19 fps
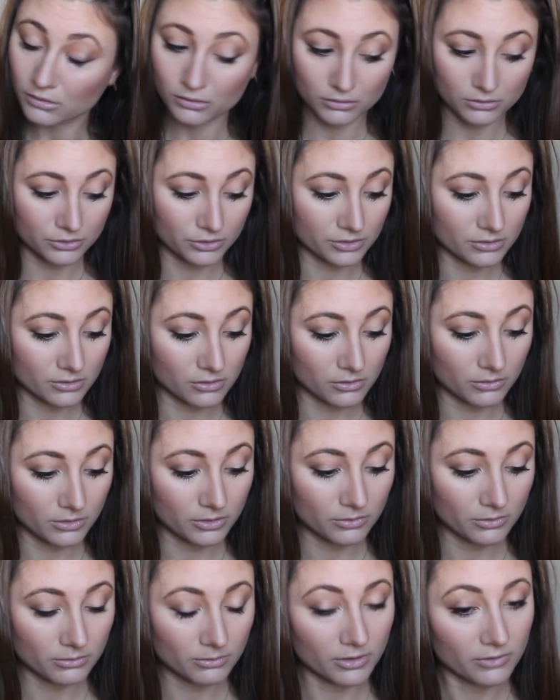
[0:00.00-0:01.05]
I just go in
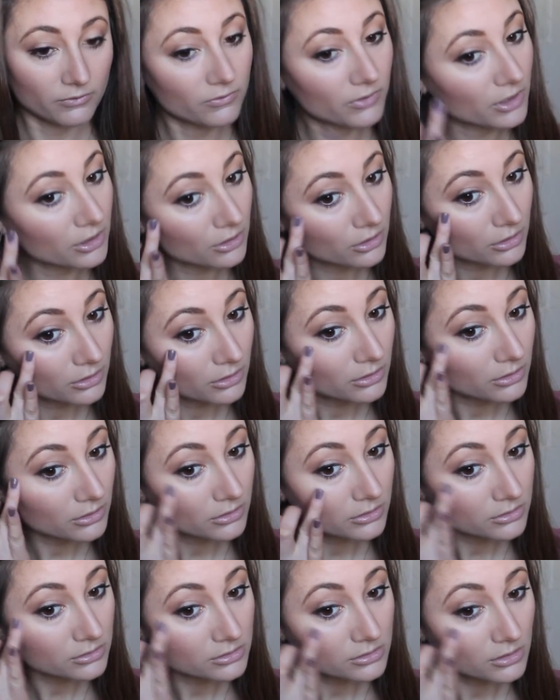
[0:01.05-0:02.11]
with my
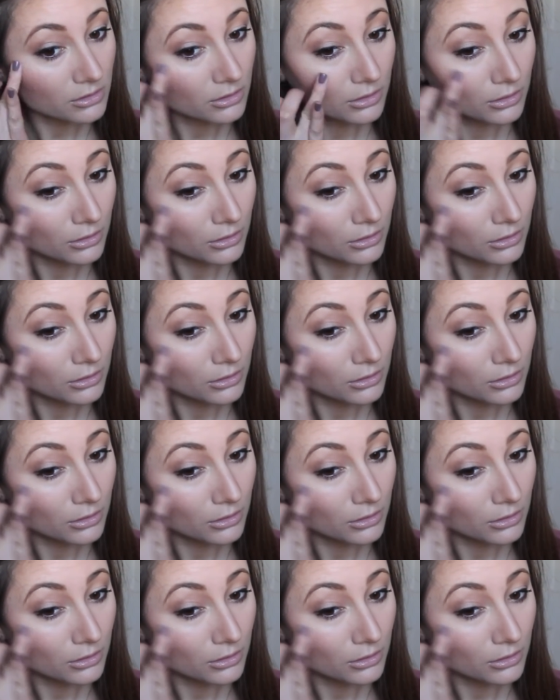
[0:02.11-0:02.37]
fingers,